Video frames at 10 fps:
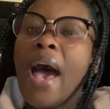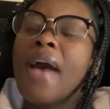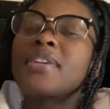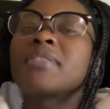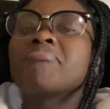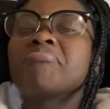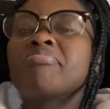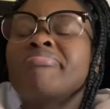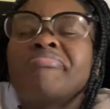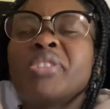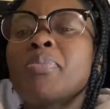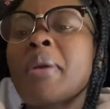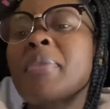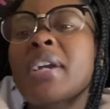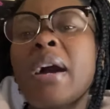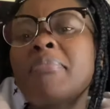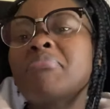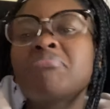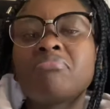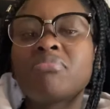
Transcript: And then you may become